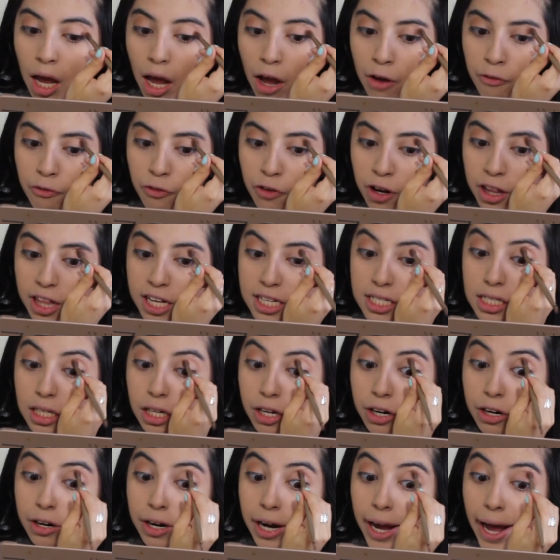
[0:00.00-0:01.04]
And for these
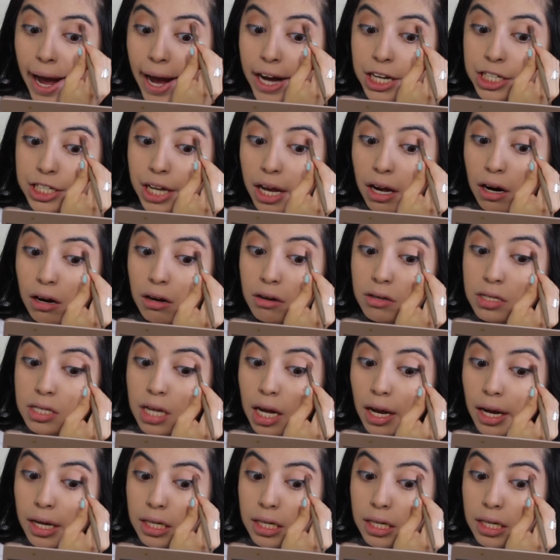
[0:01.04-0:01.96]
glittery eyeshadows,